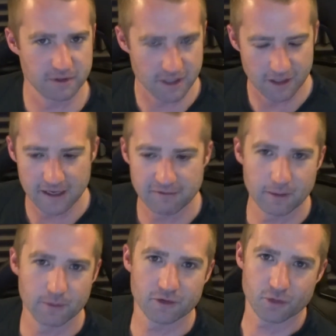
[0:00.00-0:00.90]
You know, if
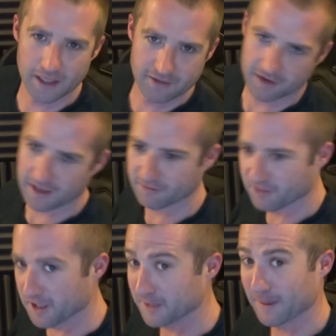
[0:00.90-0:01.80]
it was
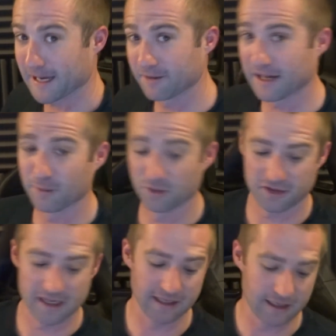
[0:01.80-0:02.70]
£25-30, I would
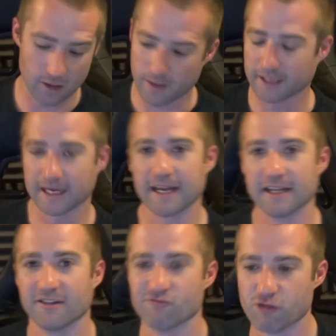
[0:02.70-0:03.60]
say go out and get
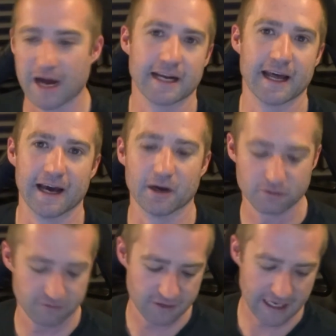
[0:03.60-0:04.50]
it right
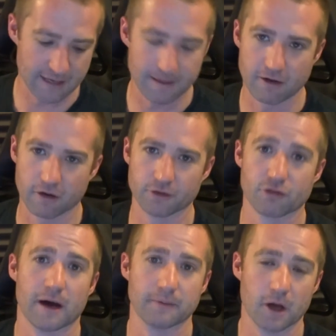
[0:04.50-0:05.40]
now. Forget about your old
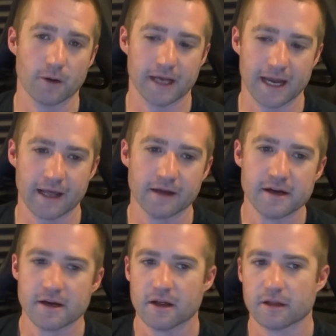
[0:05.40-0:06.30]
strap, go and get it.
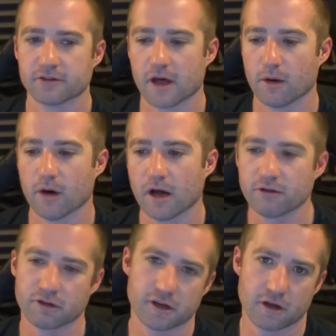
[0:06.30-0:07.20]
So
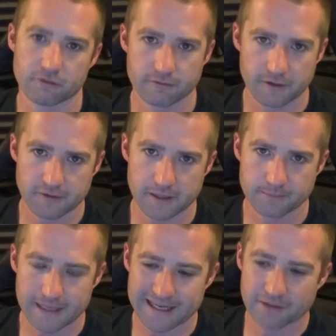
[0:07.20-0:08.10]

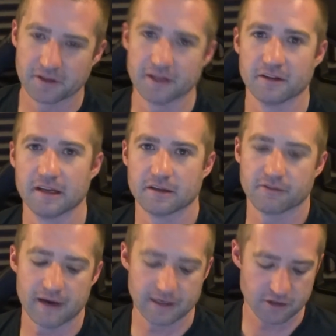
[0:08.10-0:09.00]
£115 is
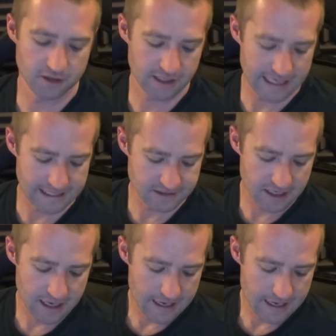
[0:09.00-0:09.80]
a fair chunk of cash.